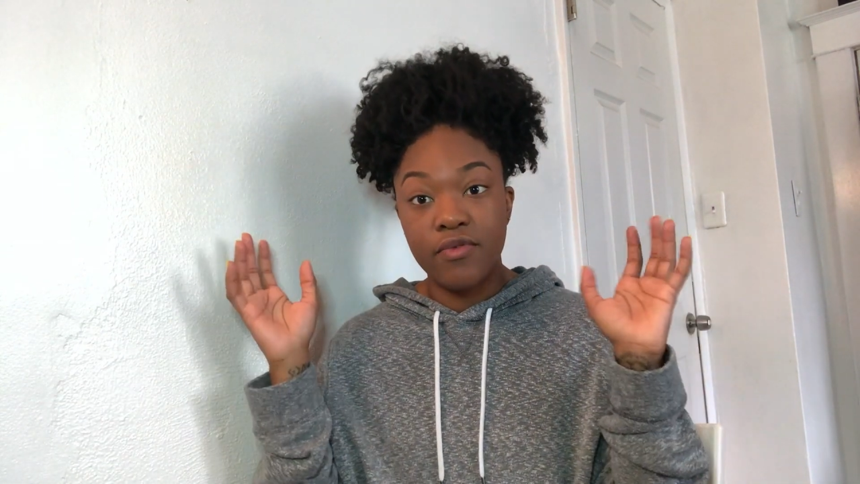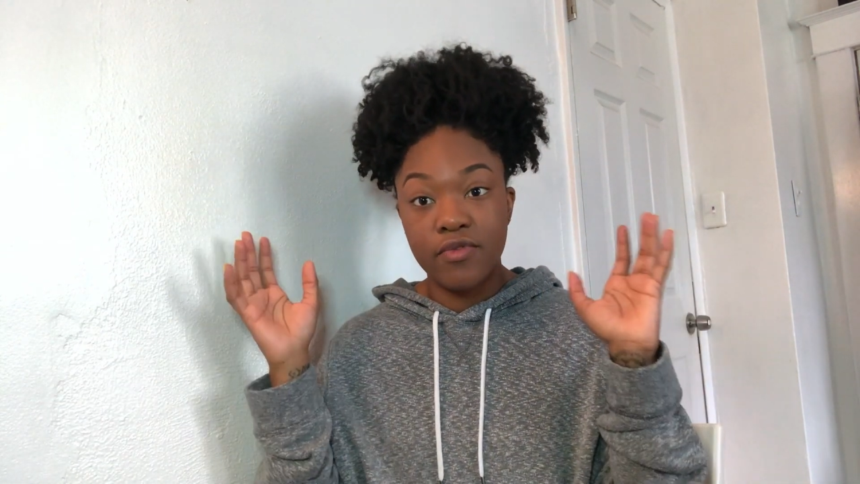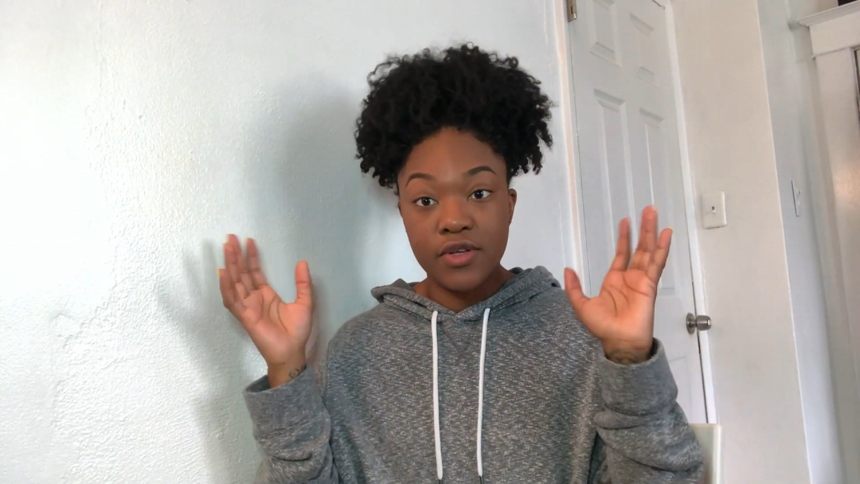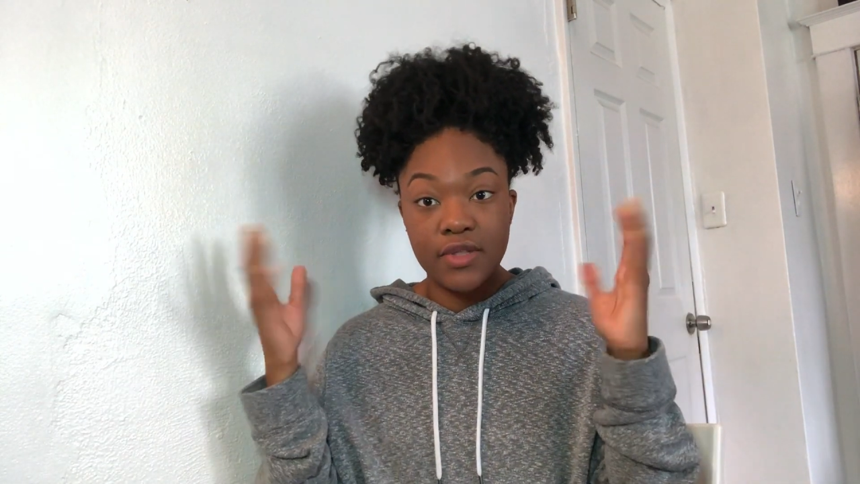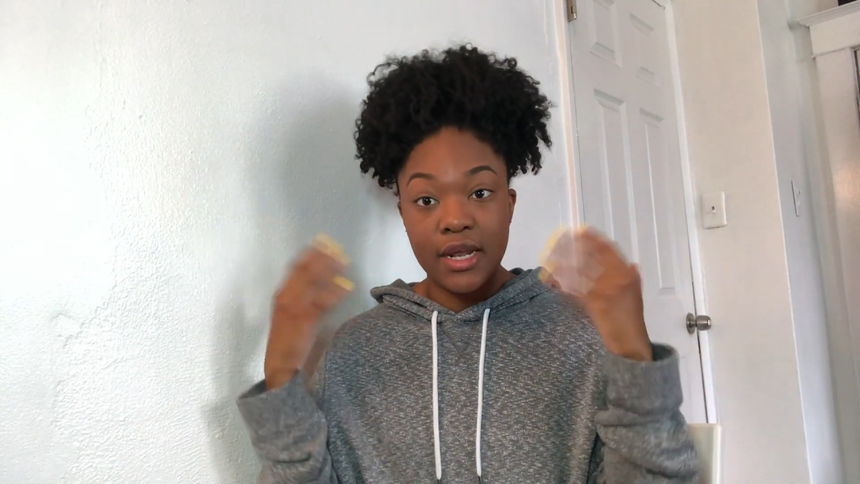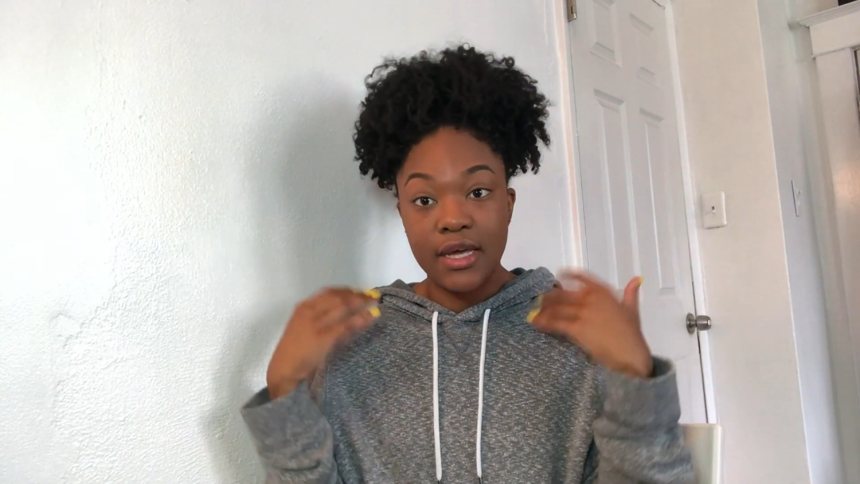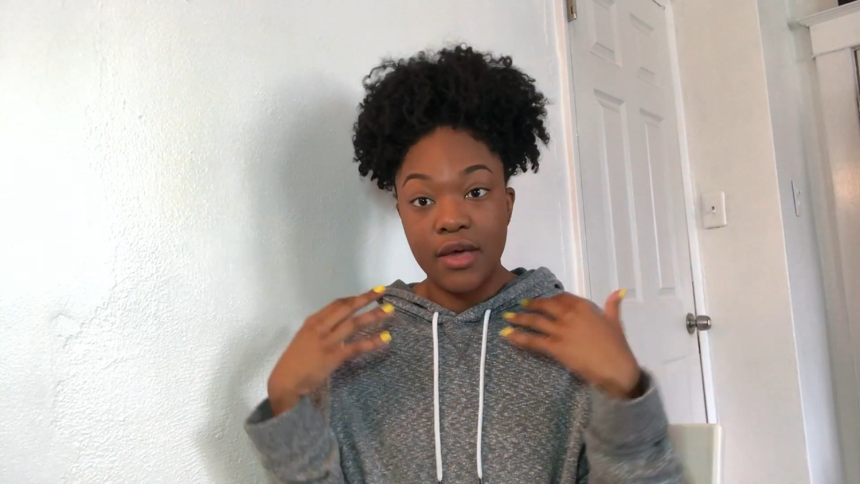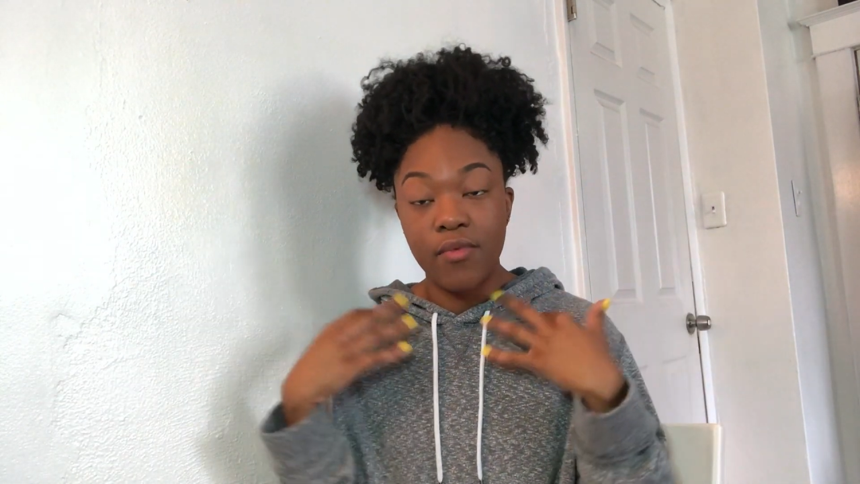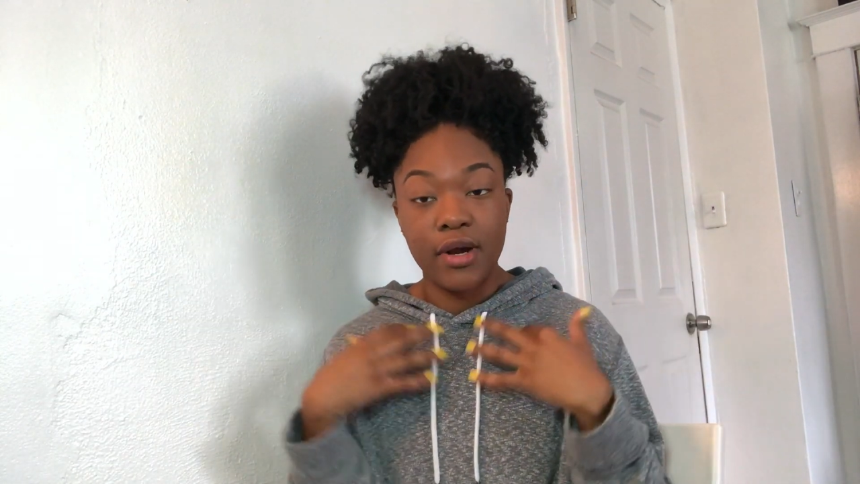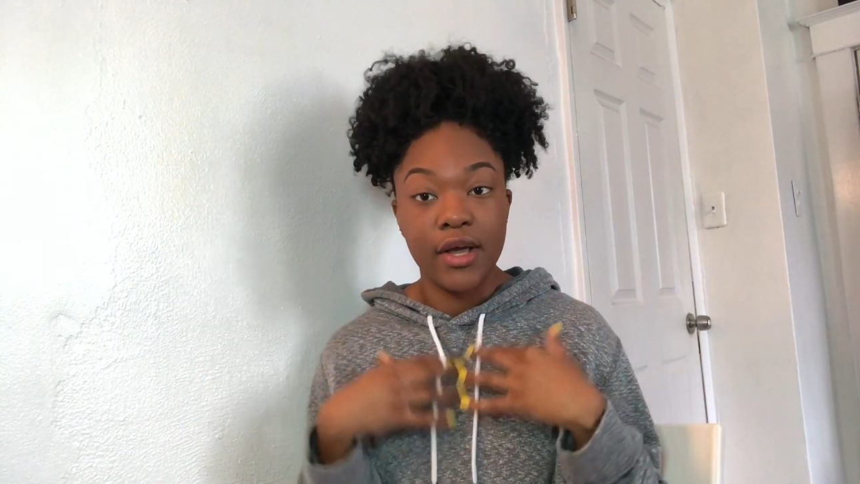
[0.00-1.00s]
frizz that I
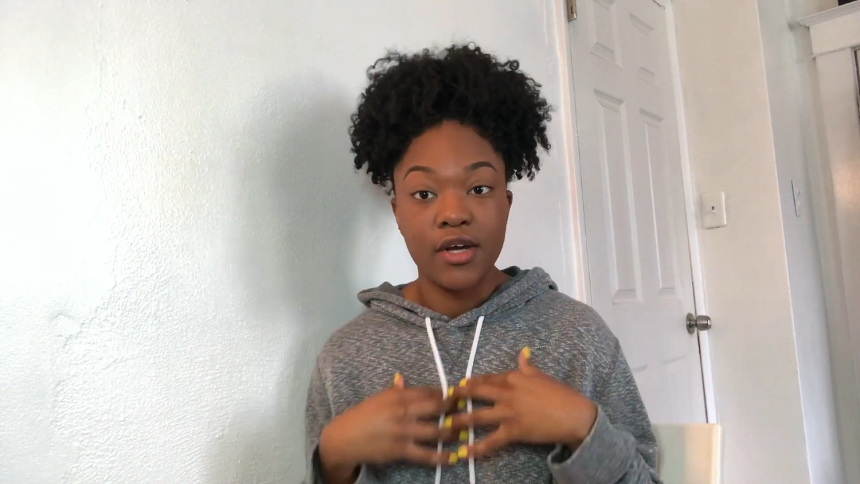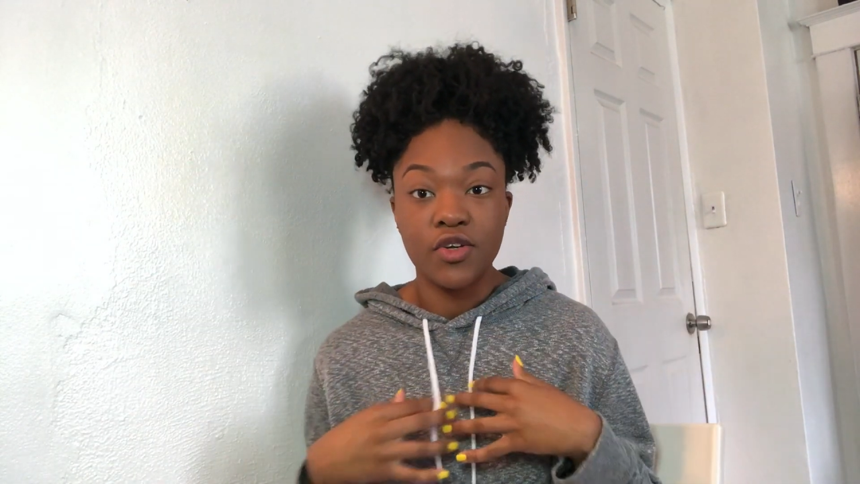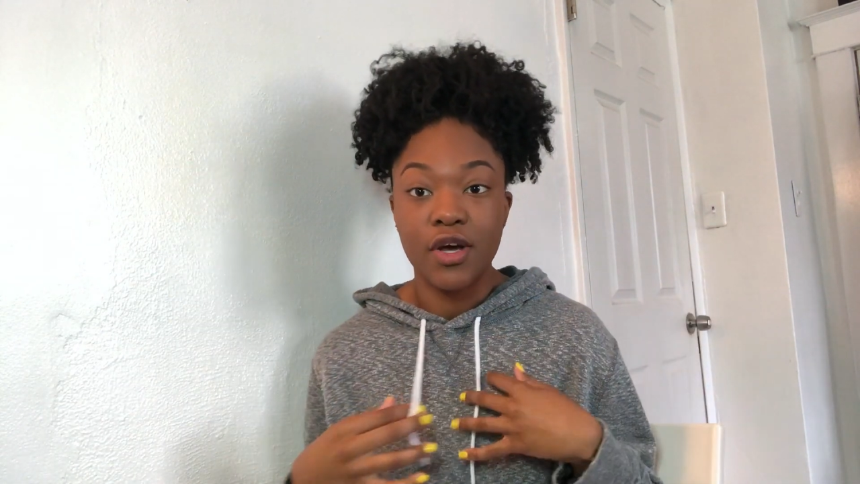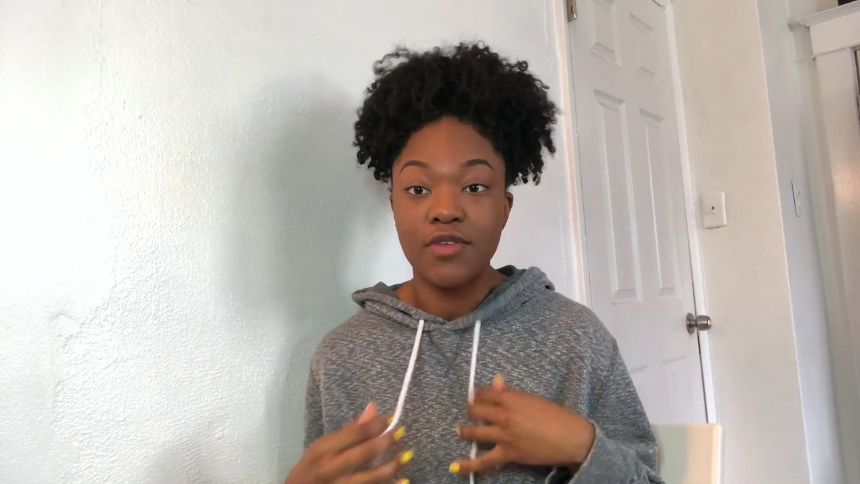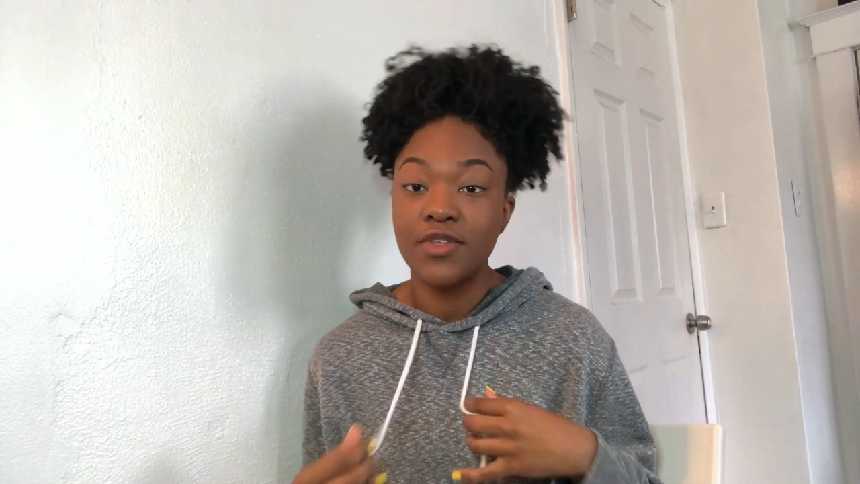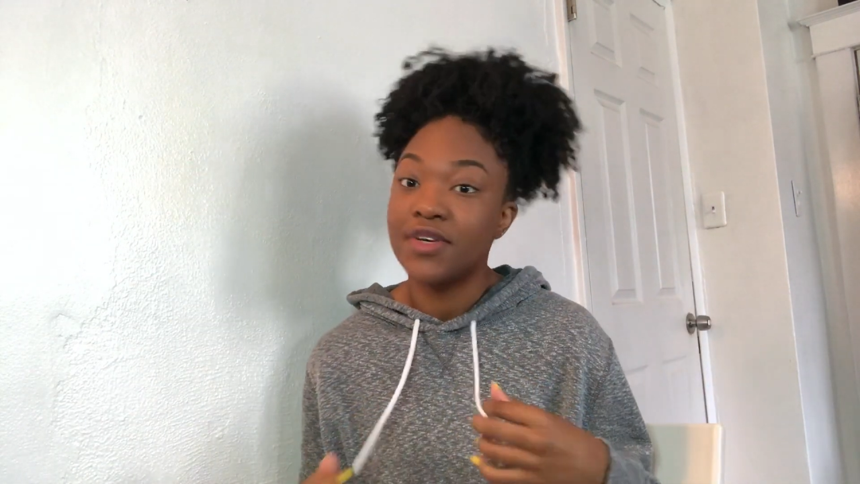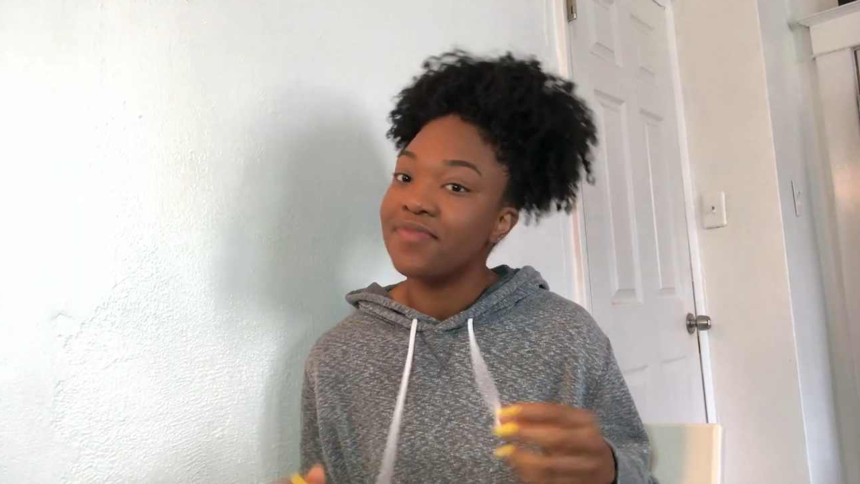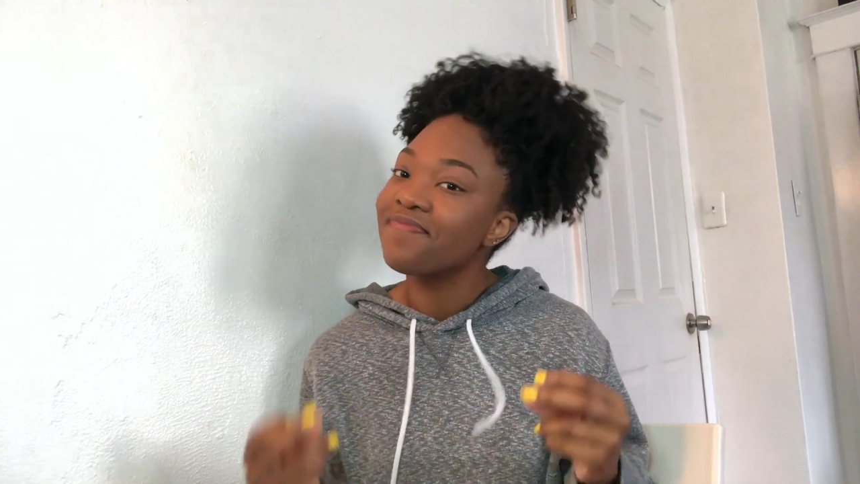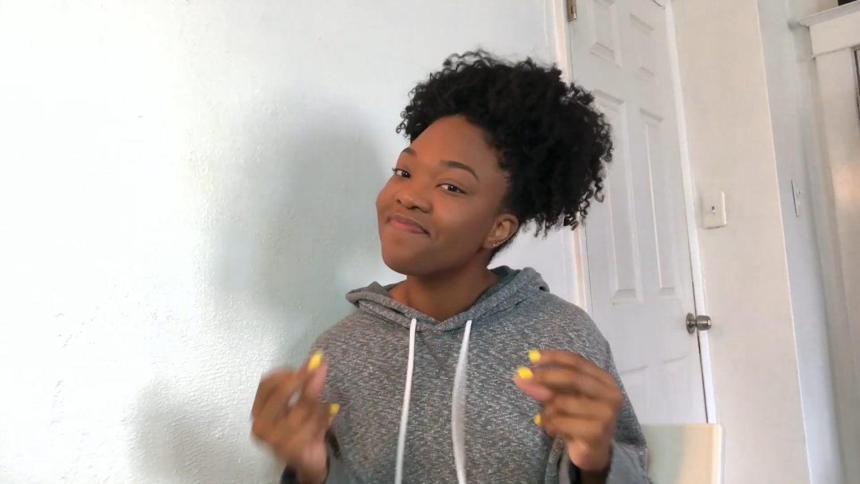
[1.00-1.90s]
get when I air dry. So